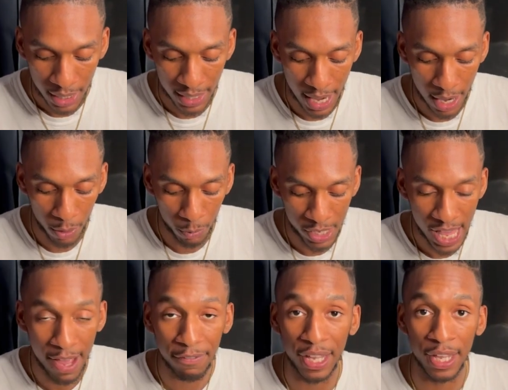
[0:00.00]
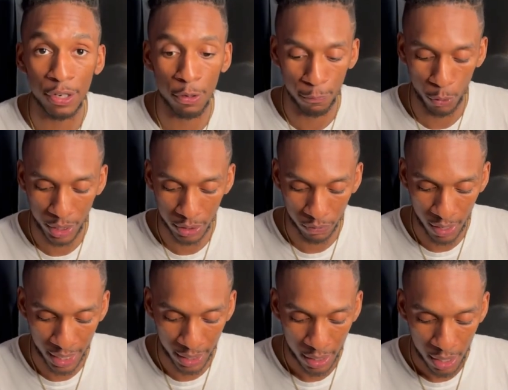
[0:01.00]
Now, we have an inner voice,
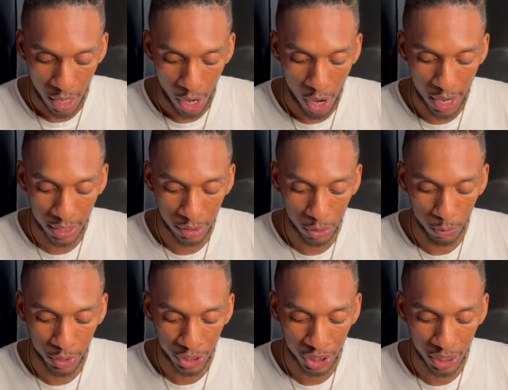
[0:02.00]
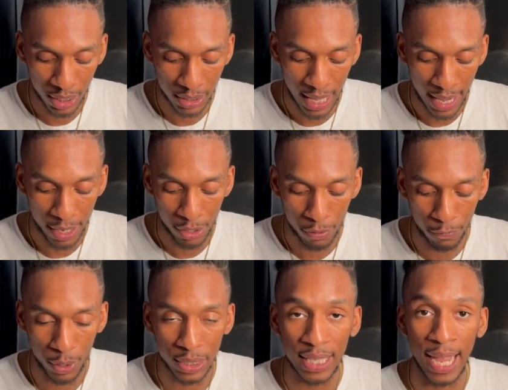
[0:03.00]
right? Our intuition is that inner
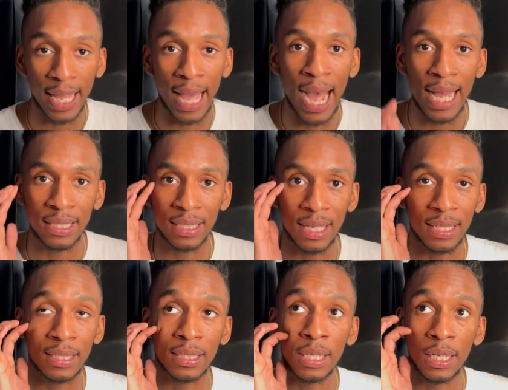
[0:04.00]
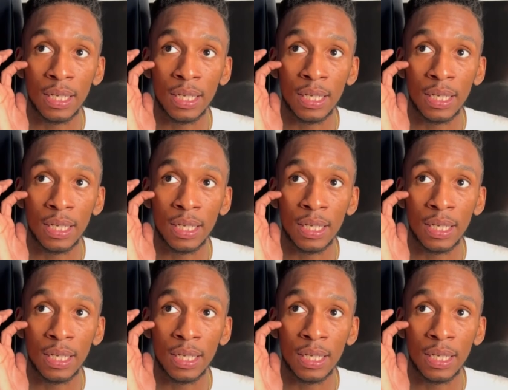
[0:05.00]
voice that guides us